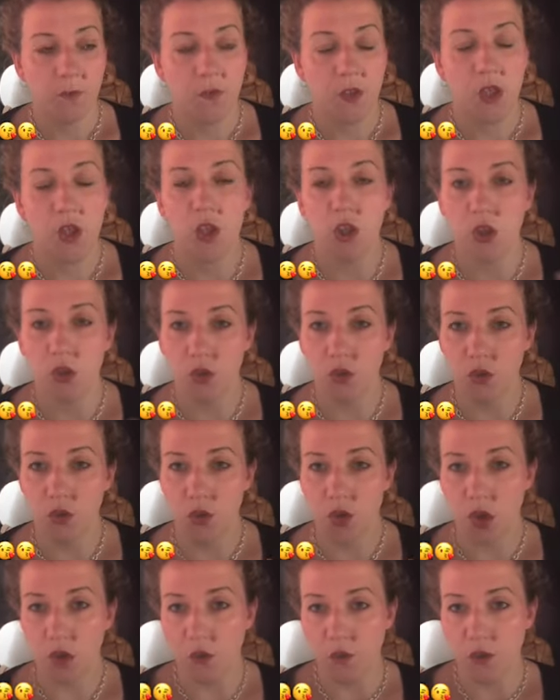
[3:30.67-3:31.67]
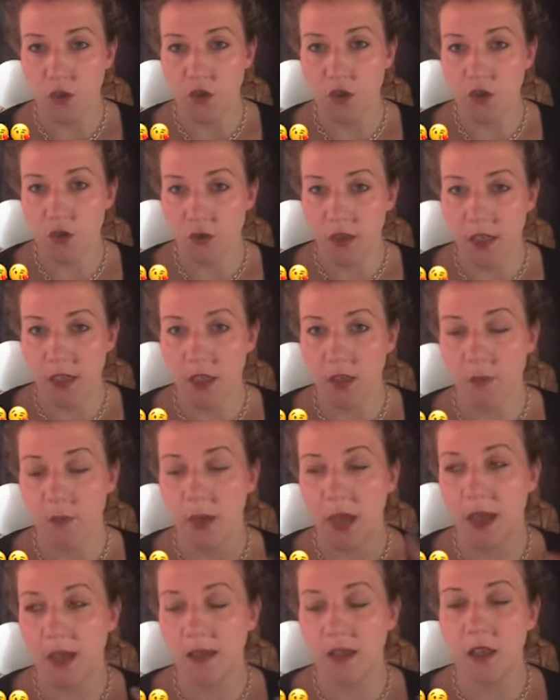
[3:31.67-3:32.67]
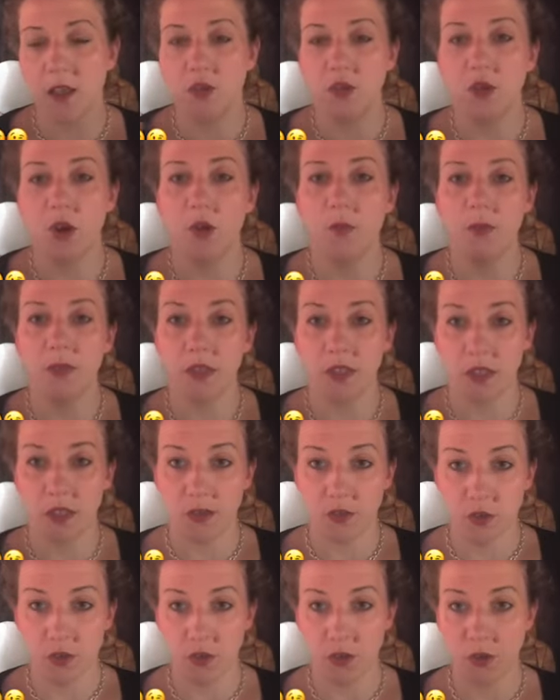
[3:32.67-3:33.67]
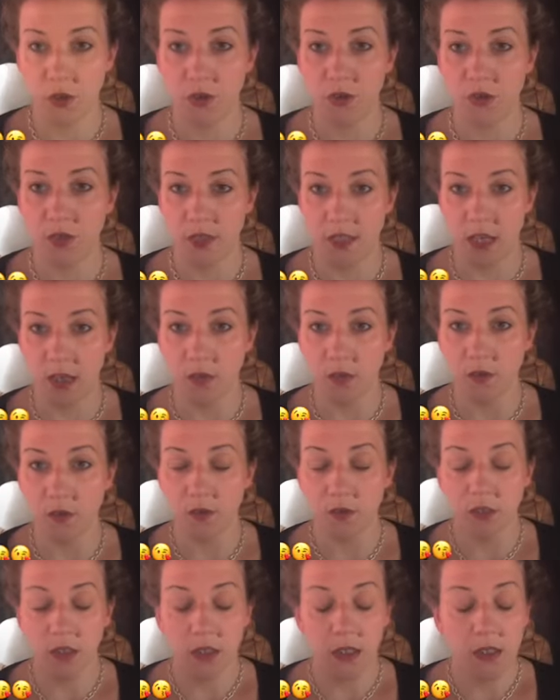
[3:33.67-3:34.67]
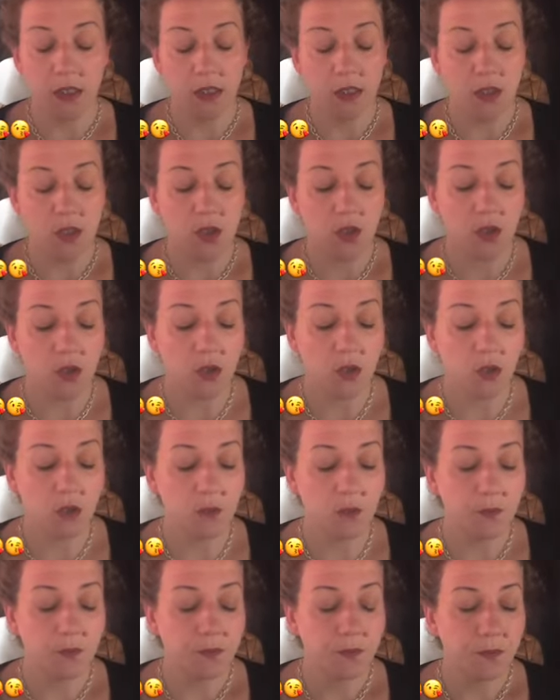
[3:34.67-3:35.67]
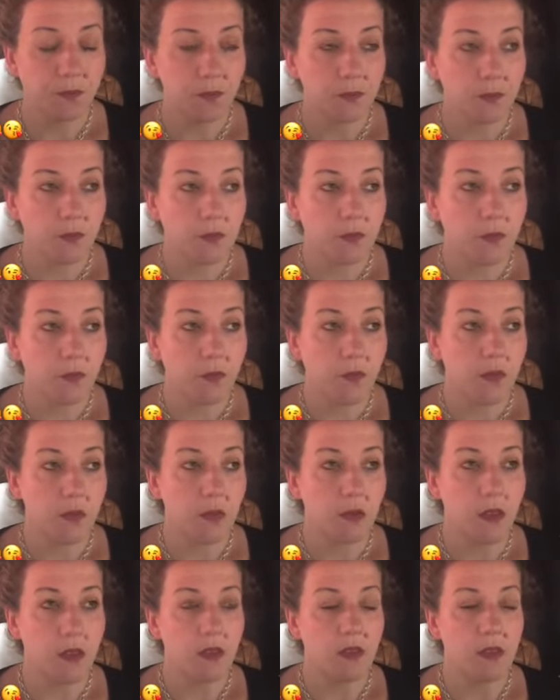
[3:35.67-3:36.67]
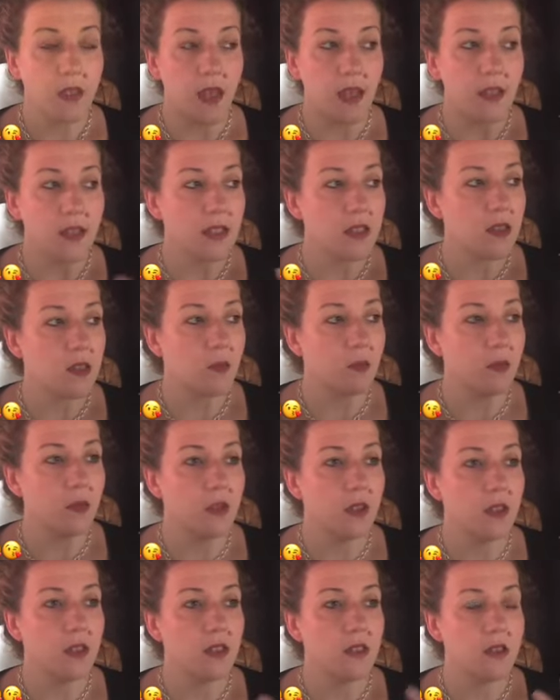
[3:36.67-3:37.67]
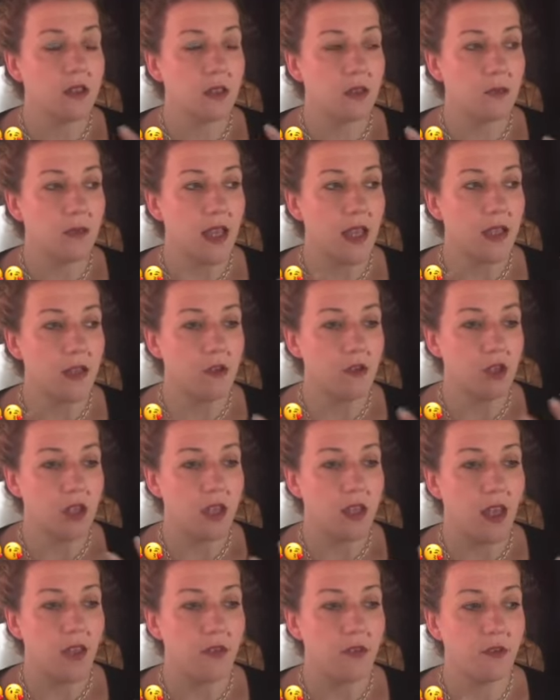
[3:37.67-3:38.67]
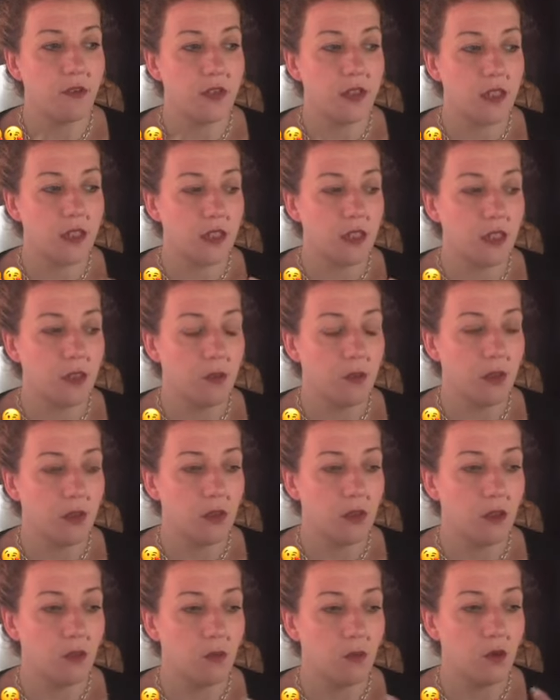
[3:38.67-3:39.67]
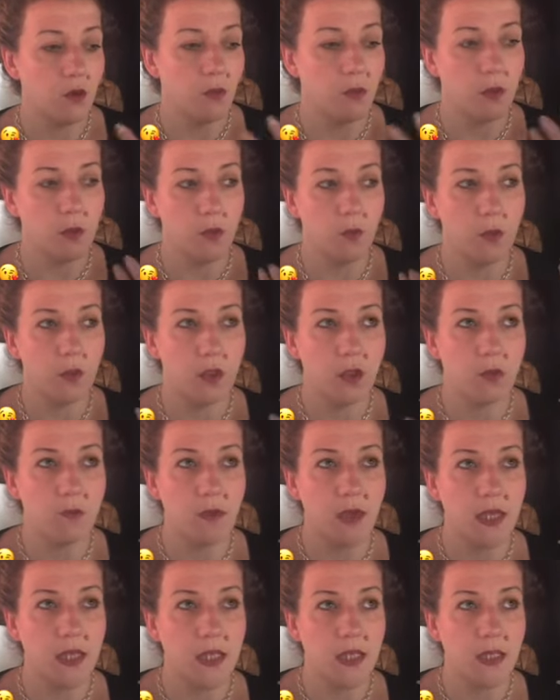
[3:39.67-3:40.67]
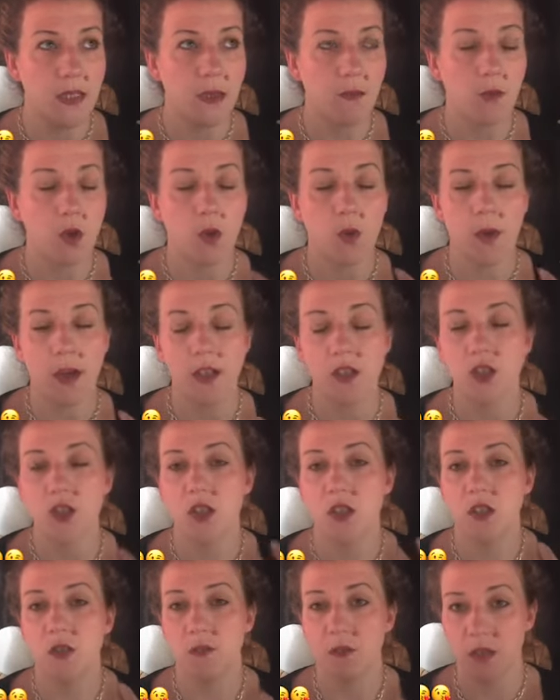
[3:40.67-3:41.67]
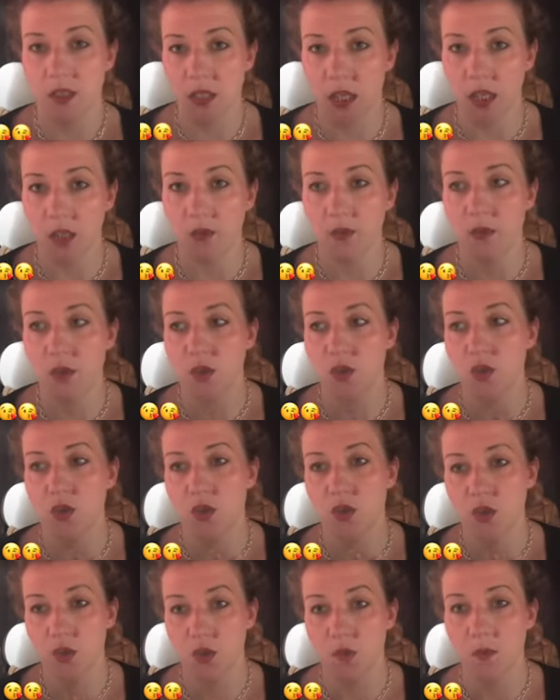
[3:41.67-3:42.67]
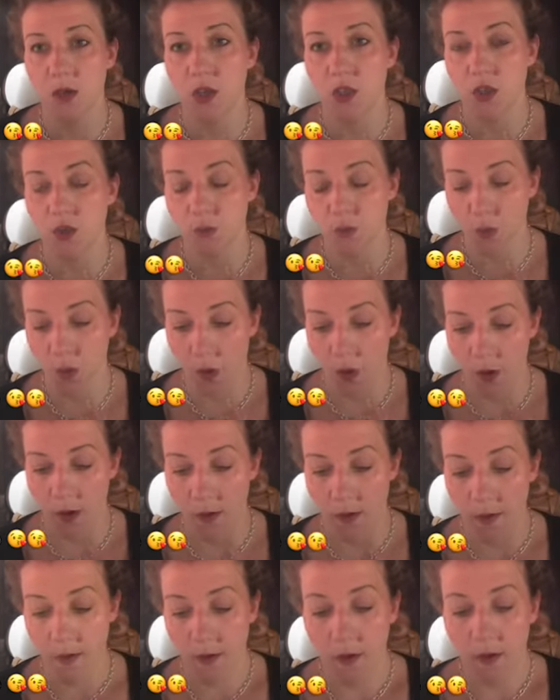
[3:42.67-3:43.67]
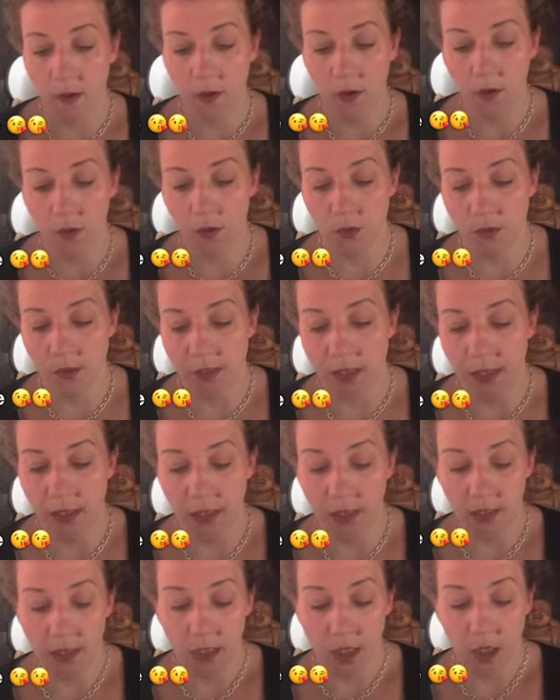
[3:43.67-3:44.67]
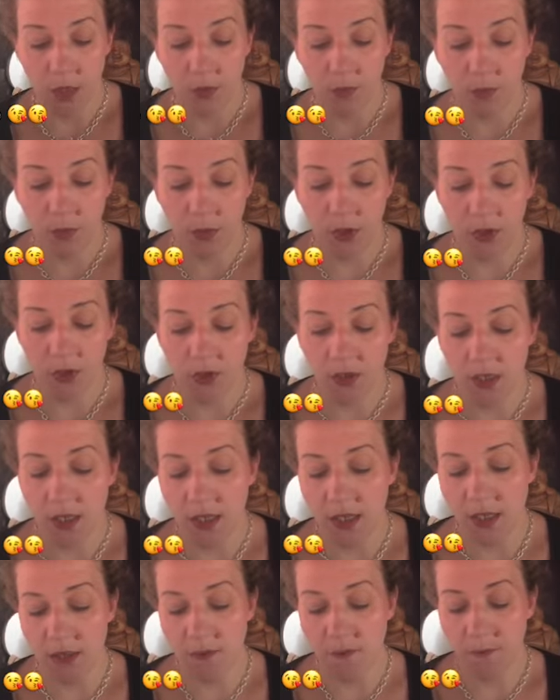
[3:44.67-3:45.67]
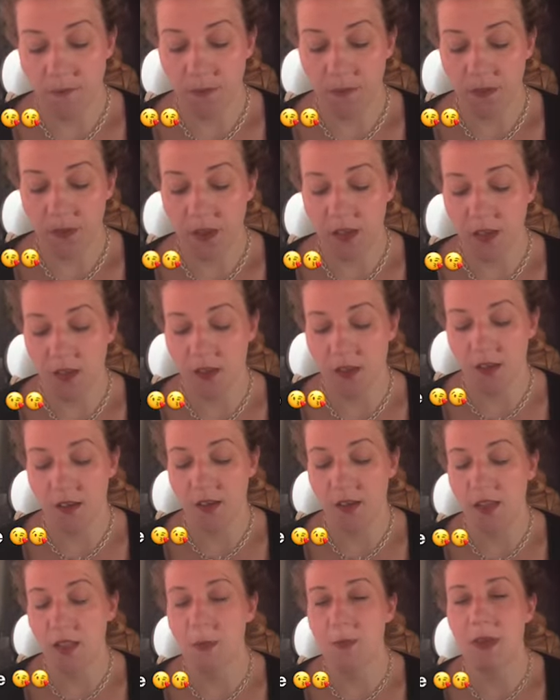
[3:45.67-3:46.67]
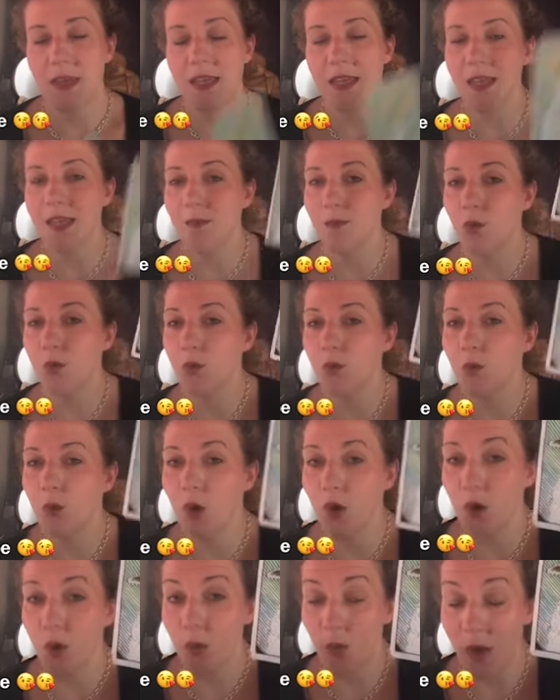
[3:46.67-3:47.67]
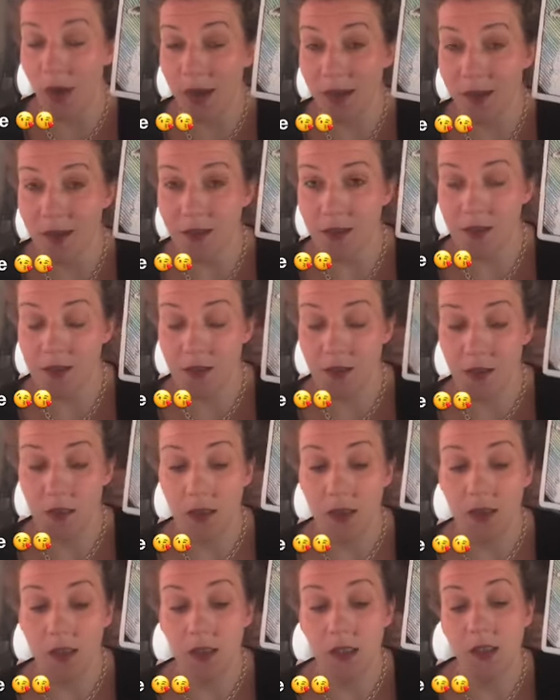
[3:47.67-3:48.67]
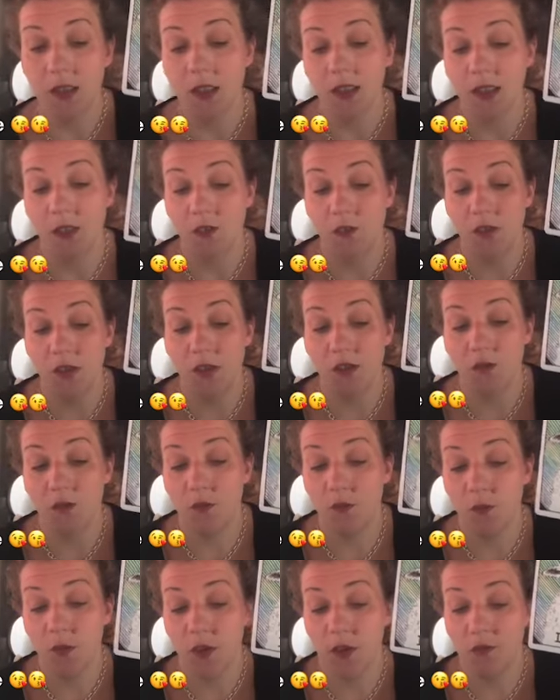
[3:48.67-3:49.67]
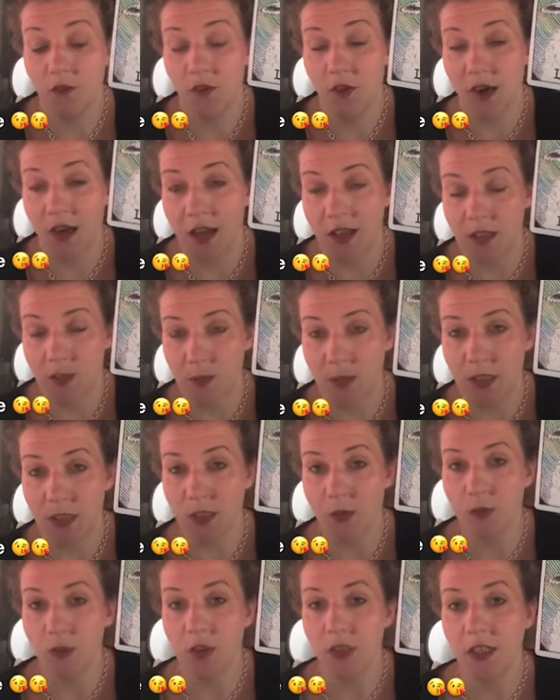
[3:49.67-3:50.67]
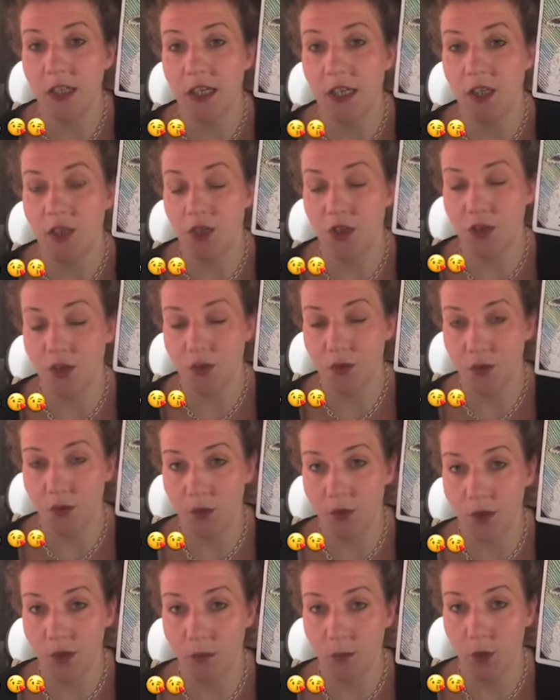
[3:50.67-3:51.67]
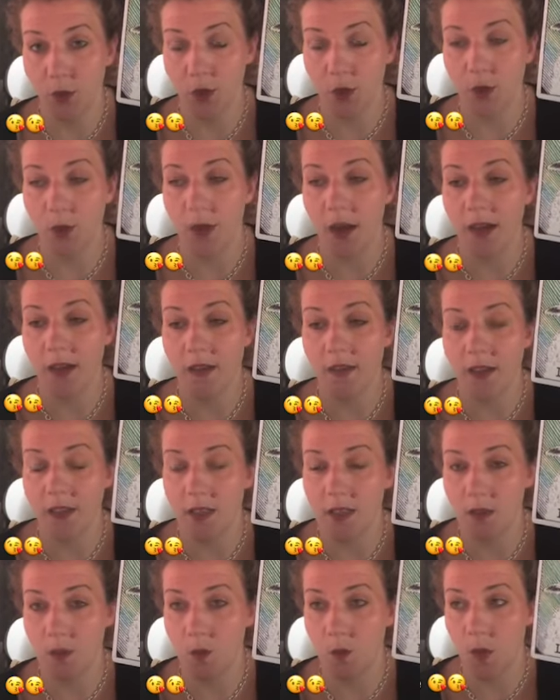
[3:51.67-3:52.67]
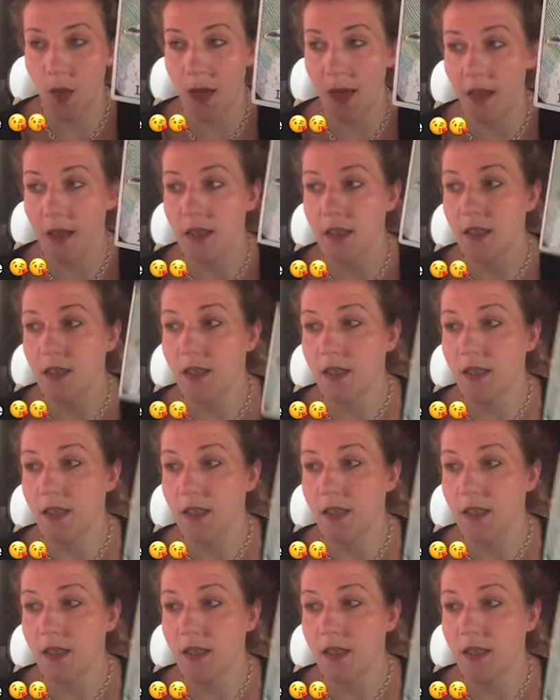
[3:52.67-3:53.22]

close off and shrink back and not be their true self. So that is some energy that they're dealing with at the moment, which makes them question themselves so much more, okay? But they... and that it's making them go more quiet. If there has been communication and they're going more quiet, this is why.